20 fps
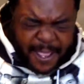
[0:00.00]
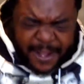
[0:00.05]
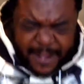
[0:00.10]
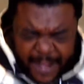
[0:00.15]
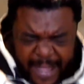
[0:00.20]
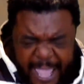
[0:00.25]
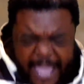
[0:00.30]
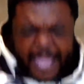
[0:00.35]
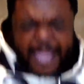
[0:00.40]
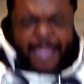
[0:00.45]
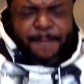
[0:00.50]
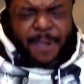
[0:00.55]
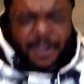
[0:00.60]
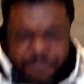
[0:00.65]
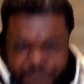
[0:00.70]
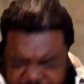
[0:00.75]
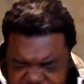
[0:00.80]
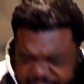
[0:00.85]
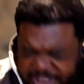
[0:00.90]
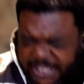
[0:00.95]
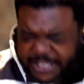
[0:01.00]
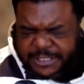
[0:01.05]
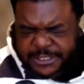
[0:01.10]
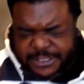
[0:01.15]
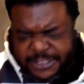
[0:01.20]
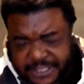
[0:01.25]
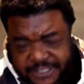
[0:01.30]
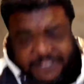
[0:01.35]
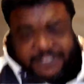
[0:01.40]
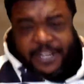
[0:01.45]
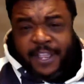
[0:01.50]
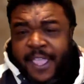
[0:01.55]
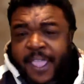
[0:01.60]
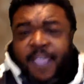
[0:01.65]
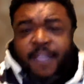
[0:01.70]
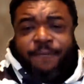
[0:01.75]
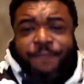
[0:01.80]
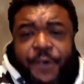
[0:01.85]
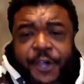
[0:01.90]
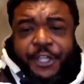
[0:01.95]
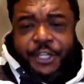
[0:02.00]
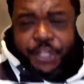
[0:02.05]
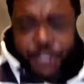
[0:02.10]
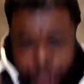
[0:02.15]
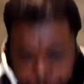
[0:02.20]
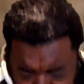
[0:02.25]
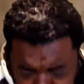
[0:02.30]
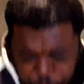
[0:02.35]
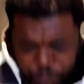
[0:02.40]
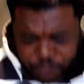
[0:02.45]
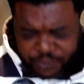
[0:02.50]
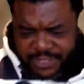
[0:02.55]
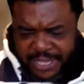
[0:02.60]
the name of Jesus, for you